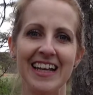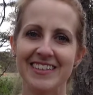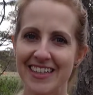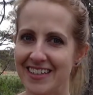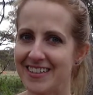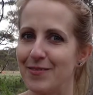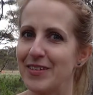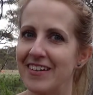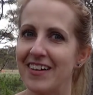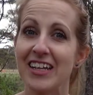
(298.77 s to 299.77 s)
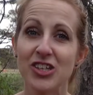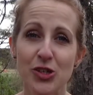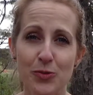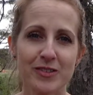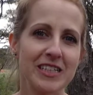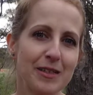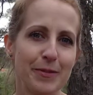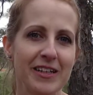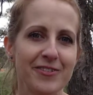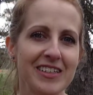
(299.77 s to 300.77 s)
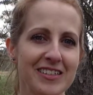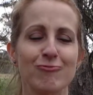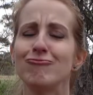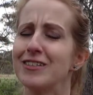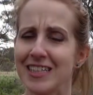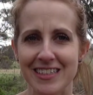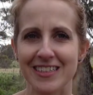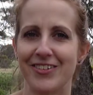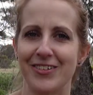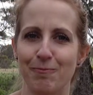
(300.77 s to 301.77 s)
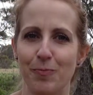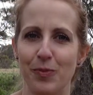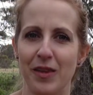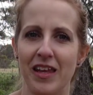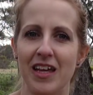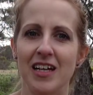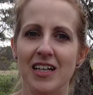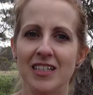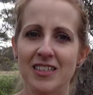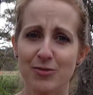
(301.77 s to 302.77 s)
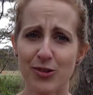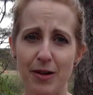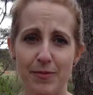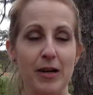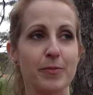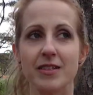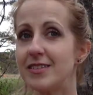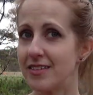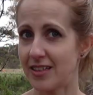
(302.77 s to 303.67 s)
Set this up now and you will see the benefits really soon. Subscribe now because in the